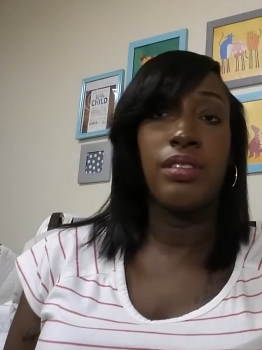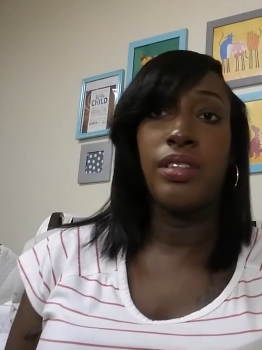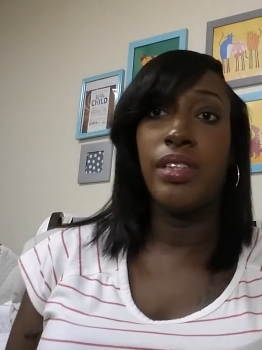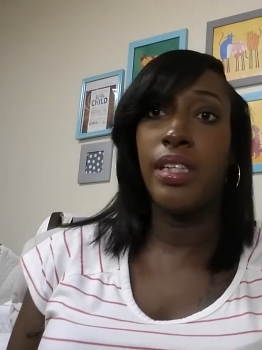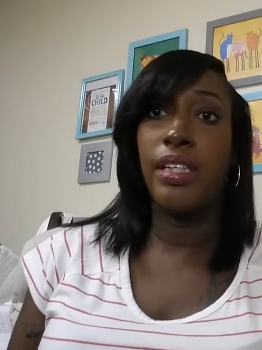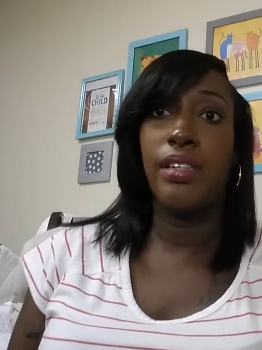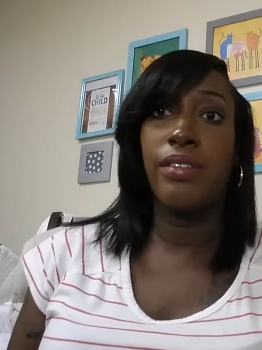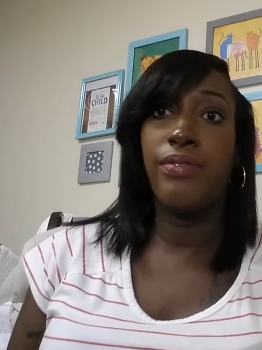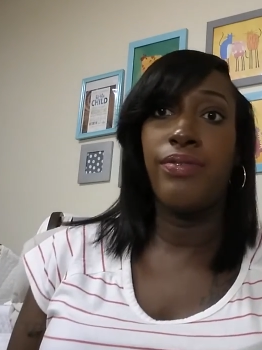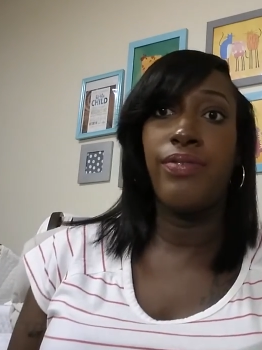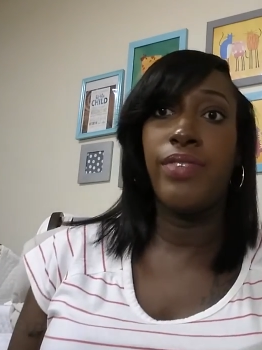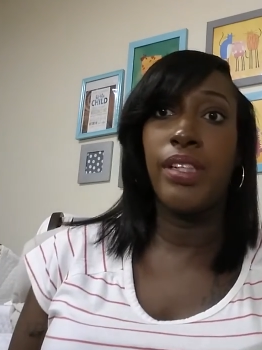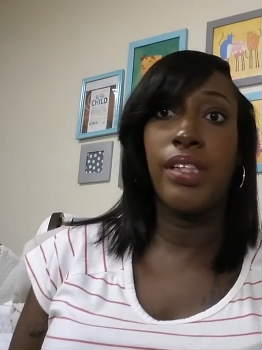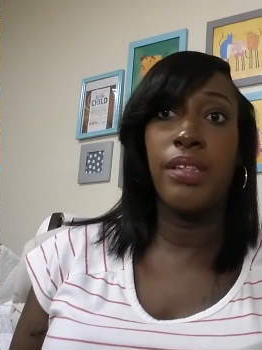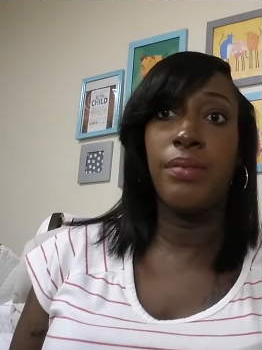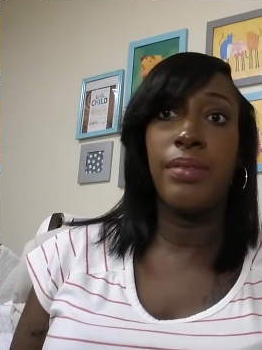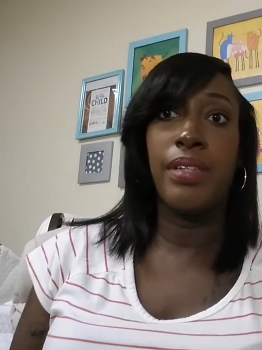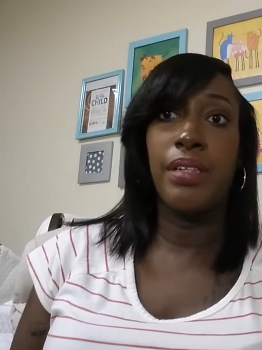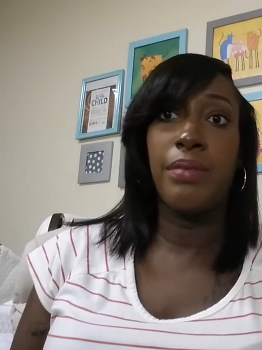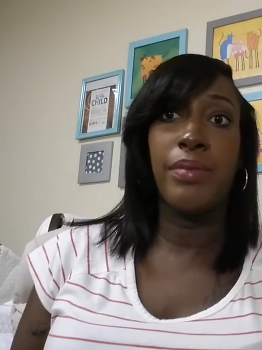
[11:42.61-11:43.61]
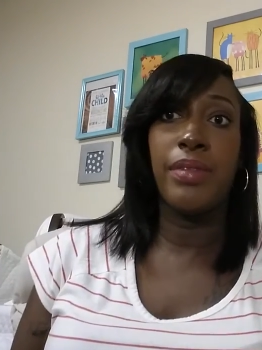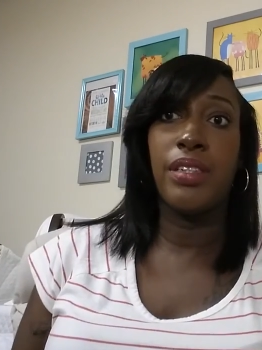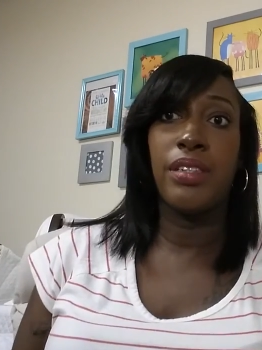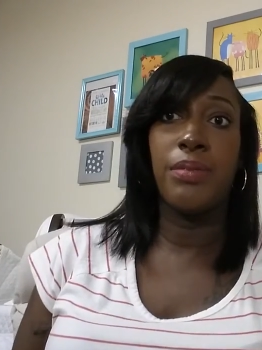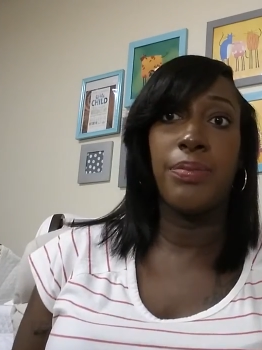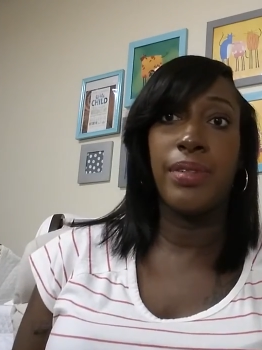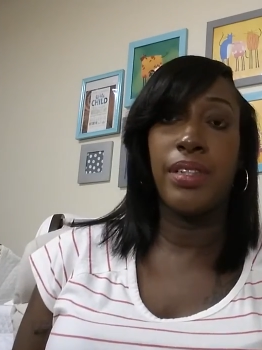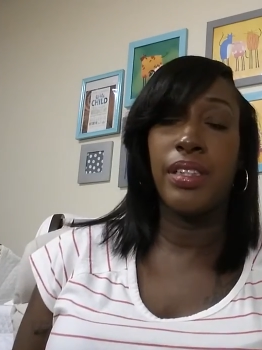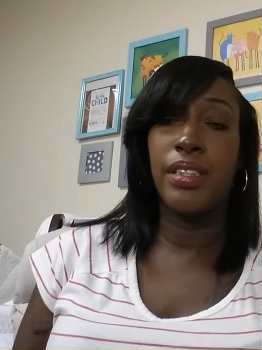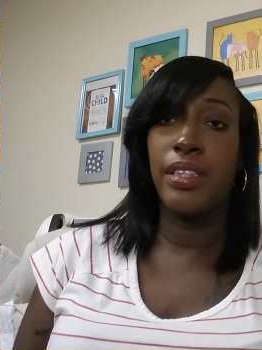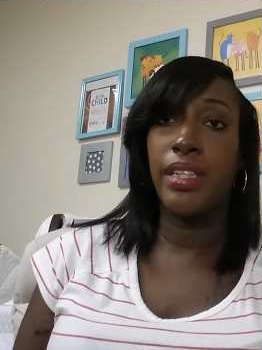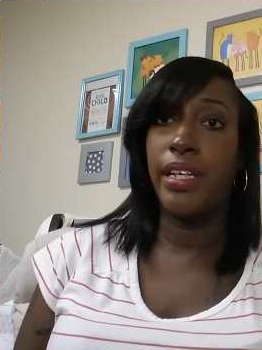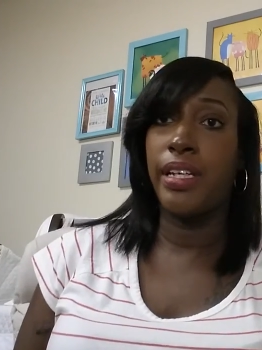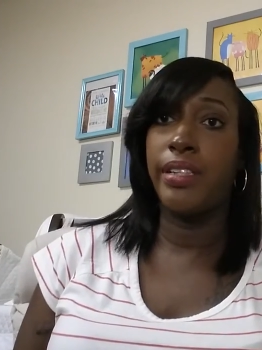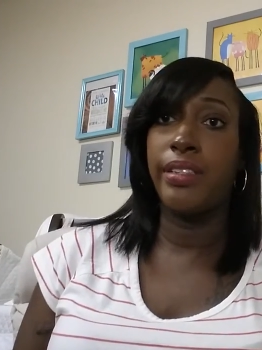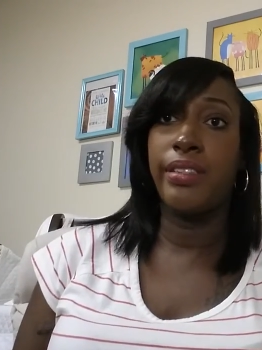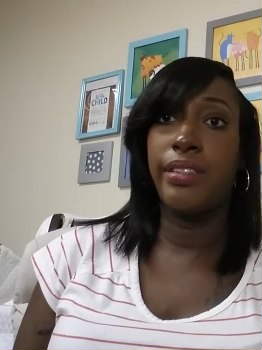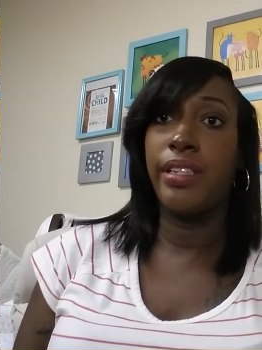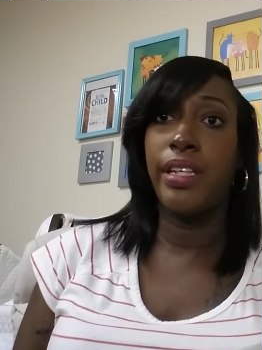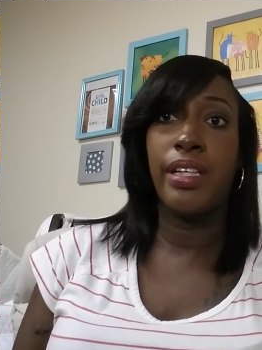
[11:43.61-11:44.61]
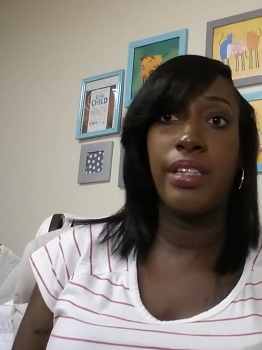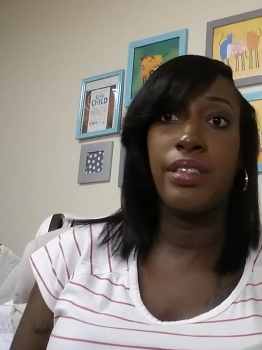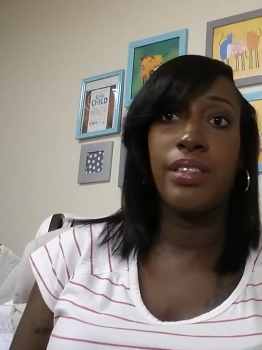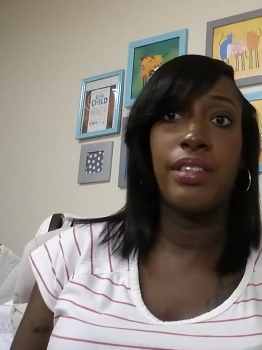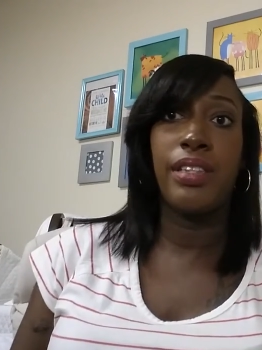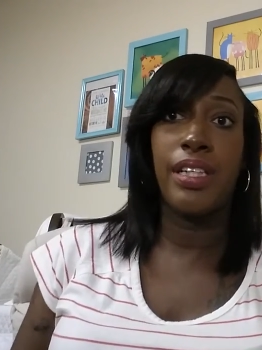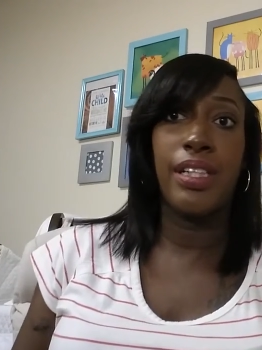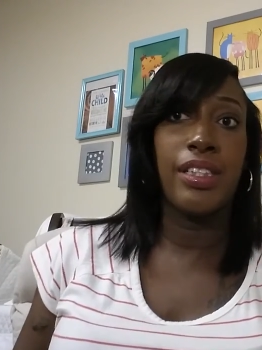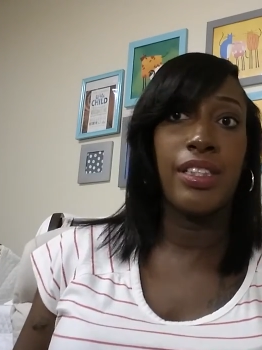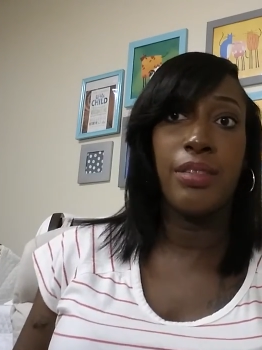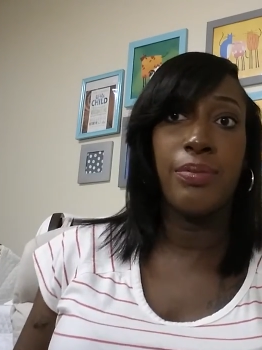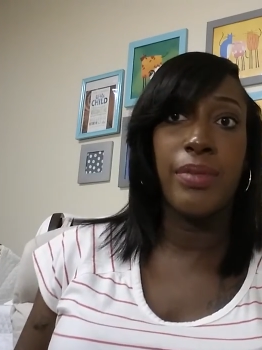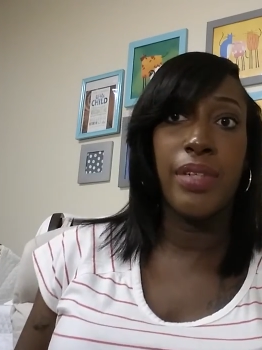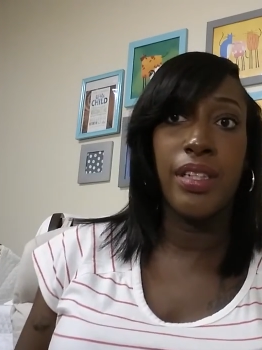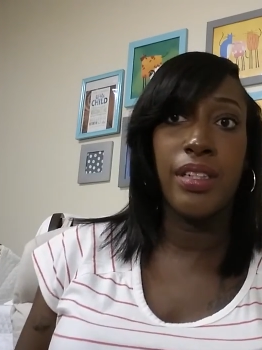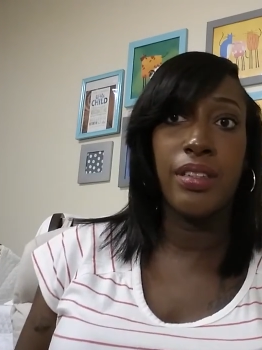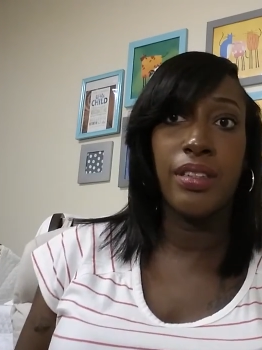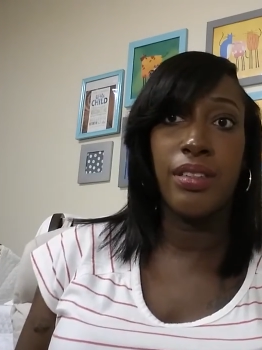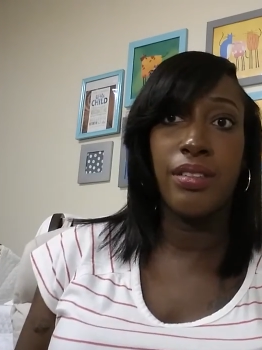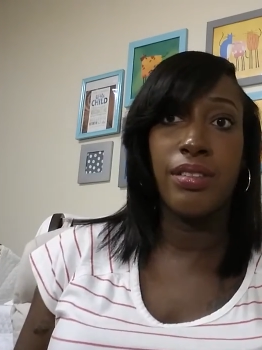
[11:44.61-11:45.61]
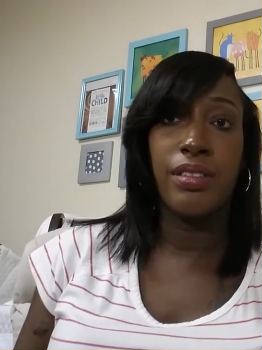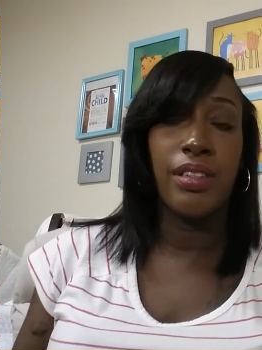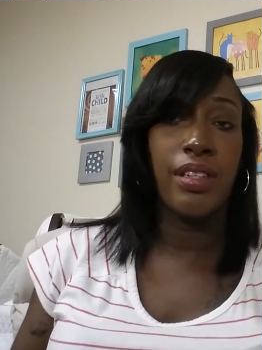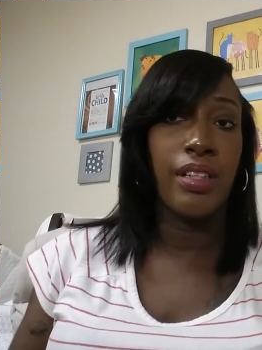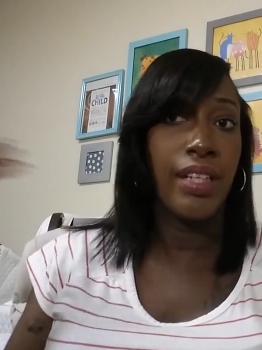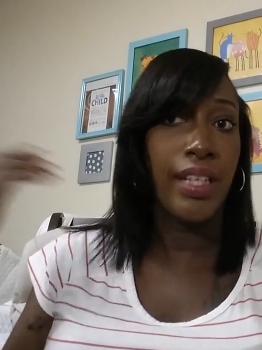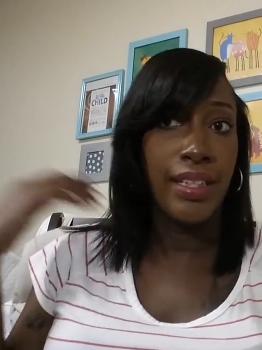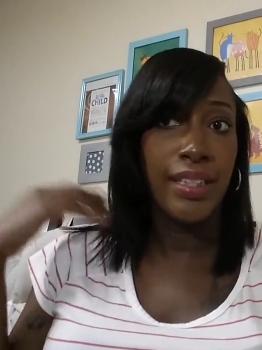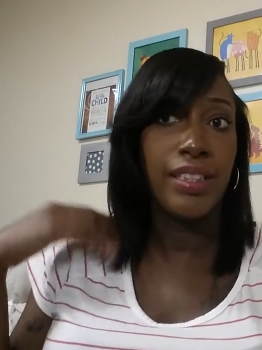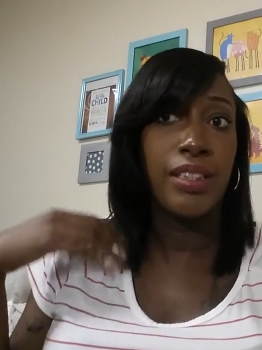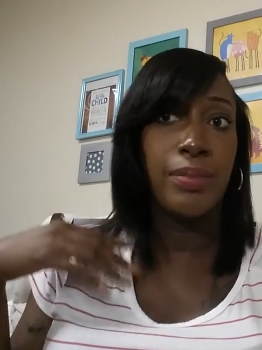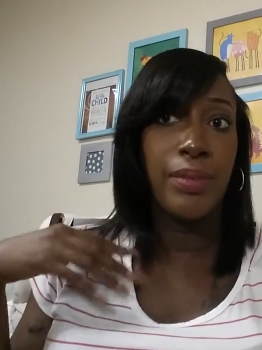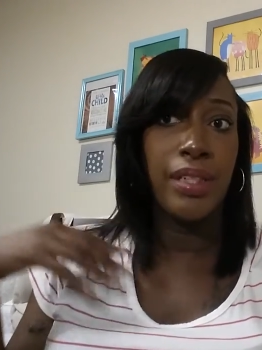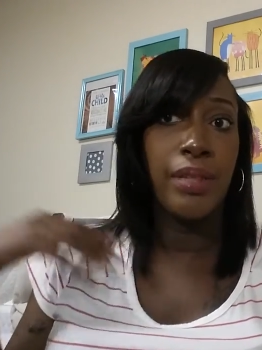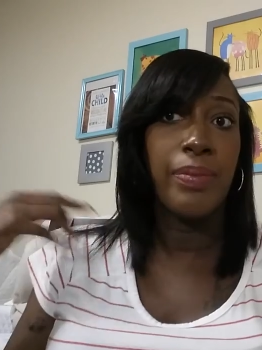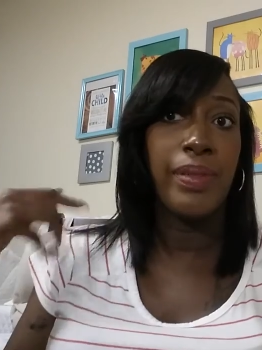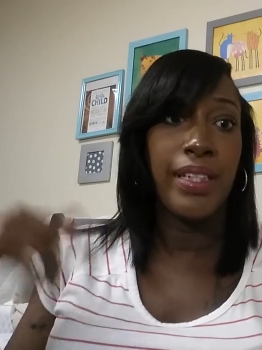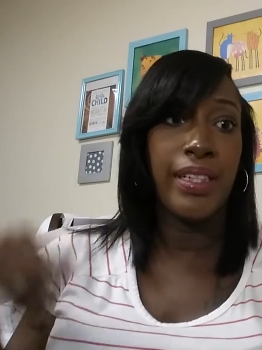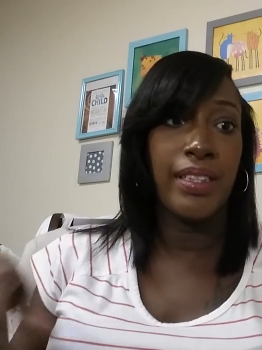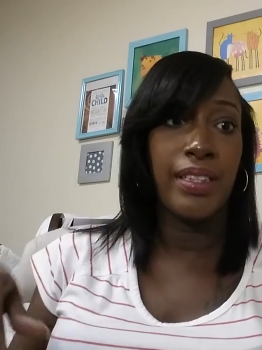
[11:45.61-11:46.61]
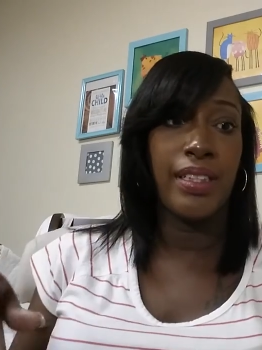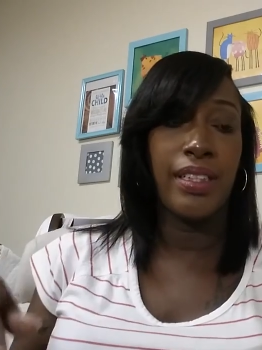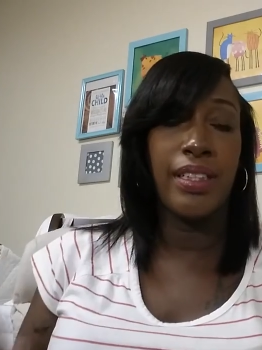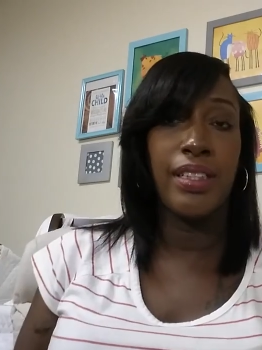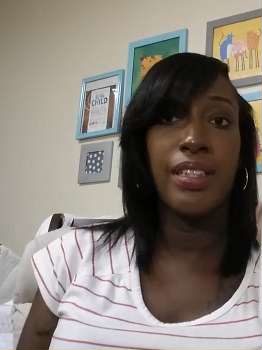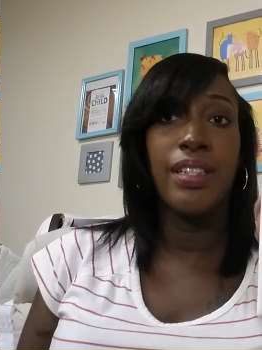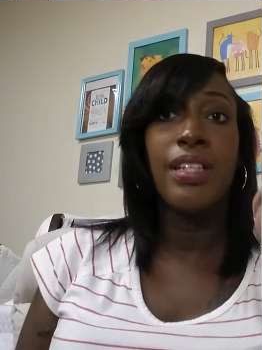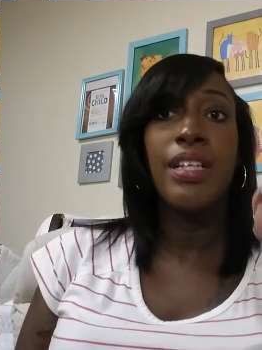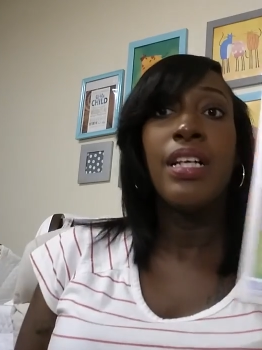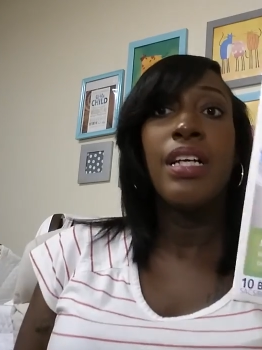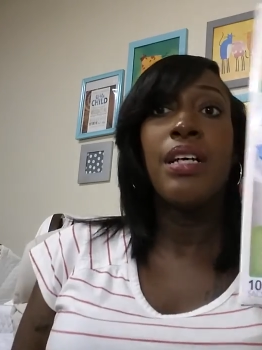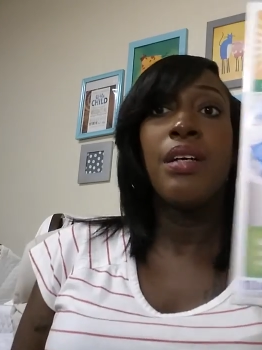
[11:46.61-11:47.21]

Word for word: let it fill up that much because I can't stand smell, so it's gonna have to smell pleasant in here.